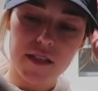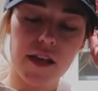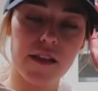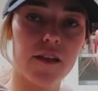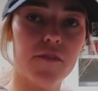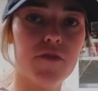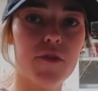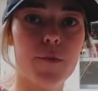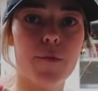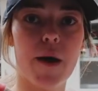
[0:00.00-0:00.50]
I
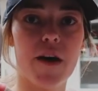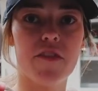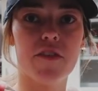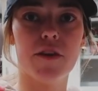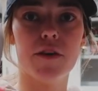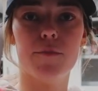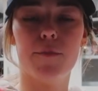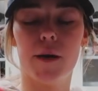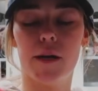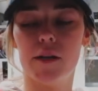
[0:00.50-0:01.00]
love the
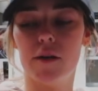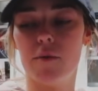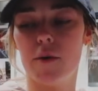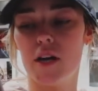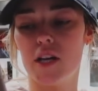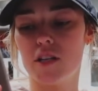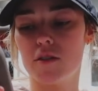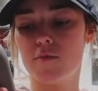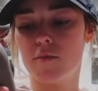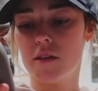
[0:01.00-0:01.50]
Method body
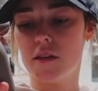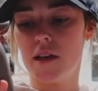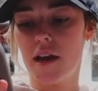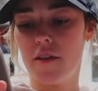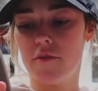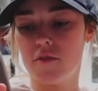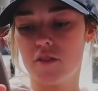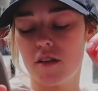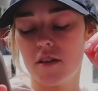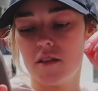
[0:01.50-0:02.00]
wash, but I
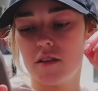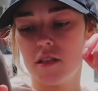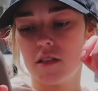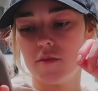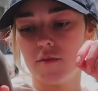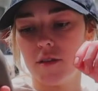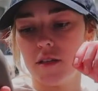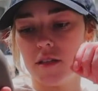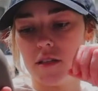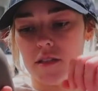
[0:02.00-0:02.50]
haven't tried
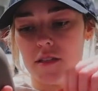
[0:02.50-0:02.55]
this one.